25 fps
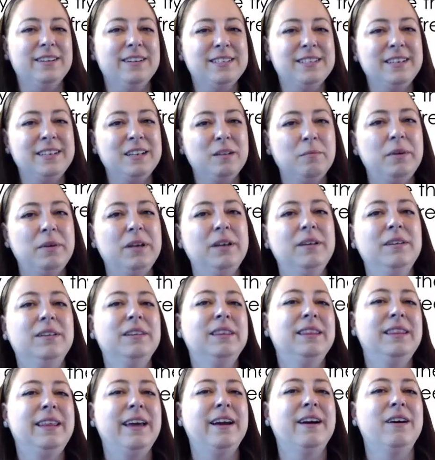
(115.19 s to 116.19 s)
It's going to be
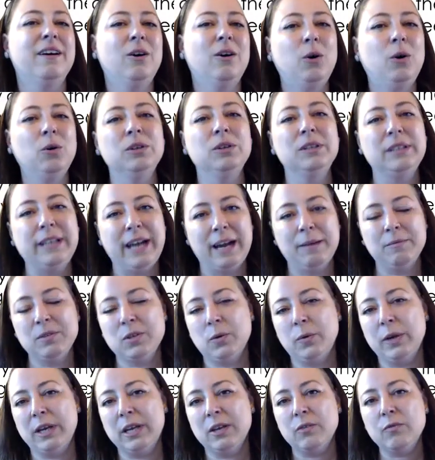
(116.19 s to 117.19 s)
there all the time.
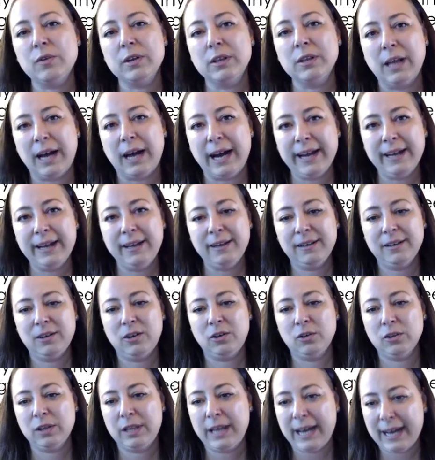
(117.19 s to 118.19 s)
So we can rely
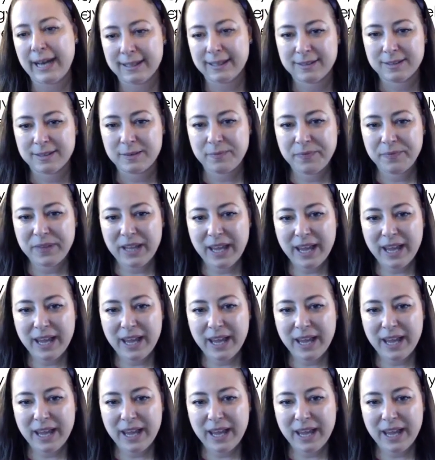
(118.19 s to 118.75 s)
on that.